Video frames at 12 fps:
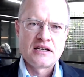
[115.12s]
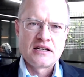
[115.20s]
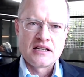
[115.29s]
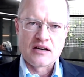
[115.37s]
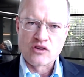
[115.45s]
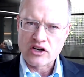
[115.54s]

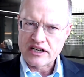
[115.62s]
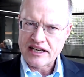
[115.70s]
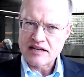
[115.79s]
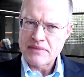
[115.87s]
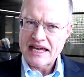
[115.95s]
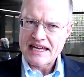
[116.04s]
I'm not going to
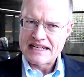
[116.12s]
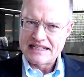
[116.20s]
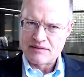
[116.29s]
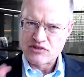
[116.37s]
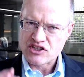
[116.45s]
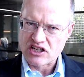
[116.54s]
get mad,
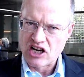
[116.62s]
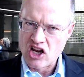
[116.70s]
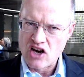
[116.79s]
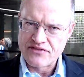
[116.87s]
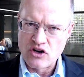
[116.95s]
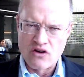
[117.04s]
I'm just going to
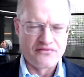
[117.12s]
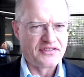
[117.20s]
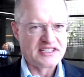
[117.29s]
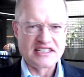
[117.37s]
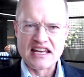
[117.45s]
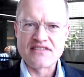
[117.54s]
laugh it off.
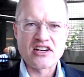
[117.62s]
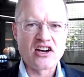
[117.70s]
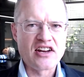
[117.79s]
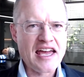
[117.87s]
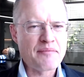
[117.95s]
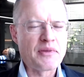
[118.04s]
It's never going
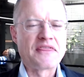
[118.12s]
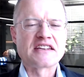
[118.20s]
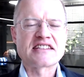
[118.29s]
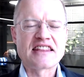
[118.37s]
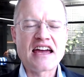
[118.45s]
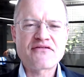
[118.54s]
to happen. The
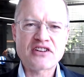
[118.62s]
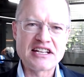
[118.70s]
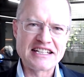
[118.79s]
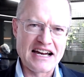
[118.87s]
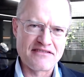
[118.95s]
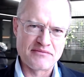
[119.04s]
South African
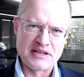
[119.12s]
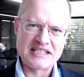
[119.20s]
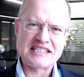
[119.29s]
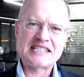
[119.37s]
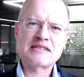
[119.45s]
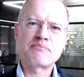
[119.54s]
government
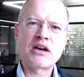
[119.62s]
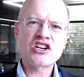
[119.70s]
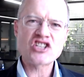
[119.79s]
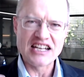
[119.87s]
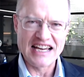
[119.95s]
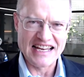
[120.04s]

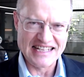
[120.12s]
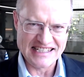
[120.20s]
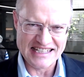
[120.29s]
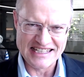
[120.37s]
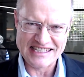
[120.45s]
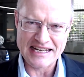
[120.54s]

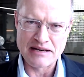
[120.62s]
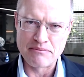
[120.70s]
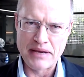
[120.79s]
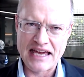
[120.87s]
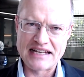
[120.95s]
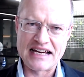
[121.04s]
specializes in
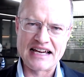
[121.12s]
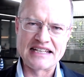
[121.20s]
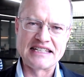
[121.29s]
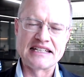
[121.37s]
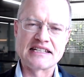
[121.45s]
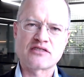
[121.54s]
bad
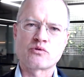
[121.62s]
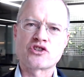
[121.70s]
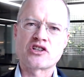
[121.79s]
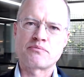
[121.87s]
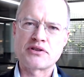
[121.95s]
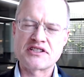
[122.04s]
ideas, which
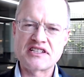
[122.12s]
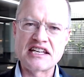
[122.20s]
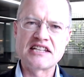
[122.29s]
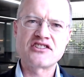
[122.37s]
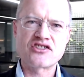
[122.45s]
it proceeds to